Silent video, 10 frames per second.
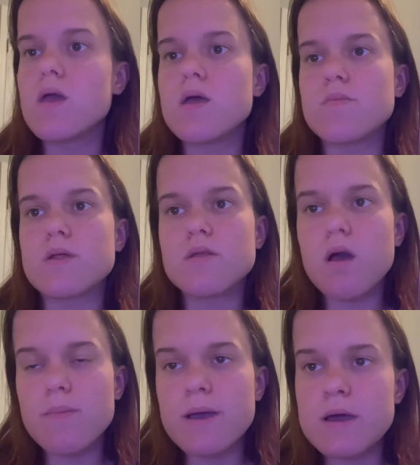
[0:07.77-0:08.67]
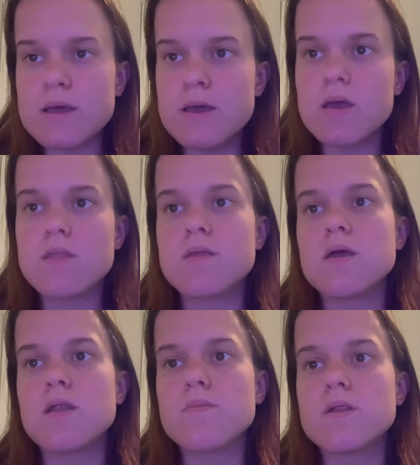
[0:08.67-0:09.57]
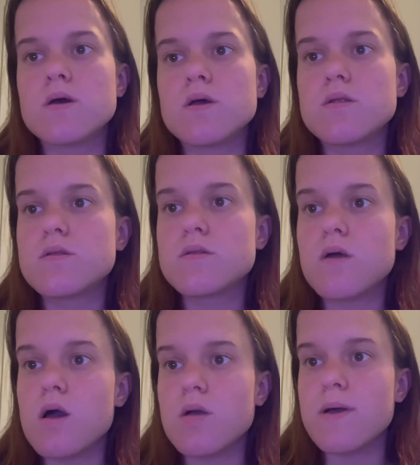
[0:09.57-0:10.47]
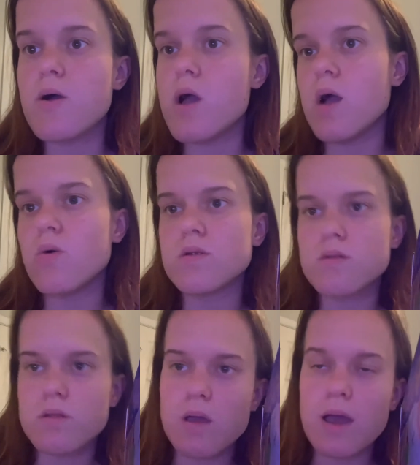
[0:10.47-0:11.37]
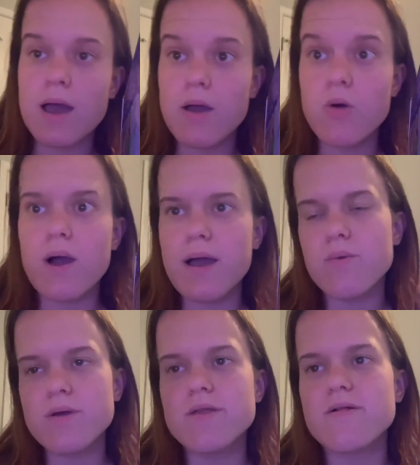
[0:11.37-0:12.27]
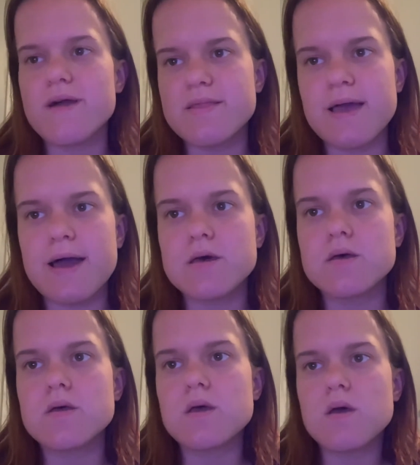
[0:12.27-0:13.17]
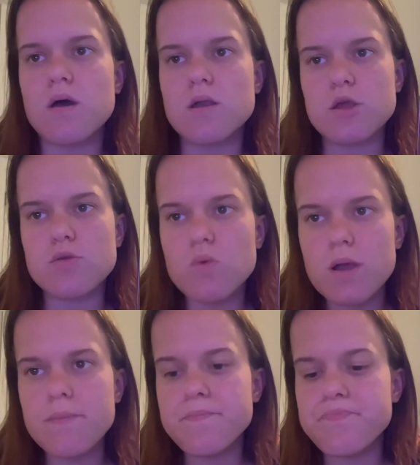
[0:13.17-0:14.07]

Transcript: I'm going to talk about it, and then I'm going to talk about how I would collect data on each one,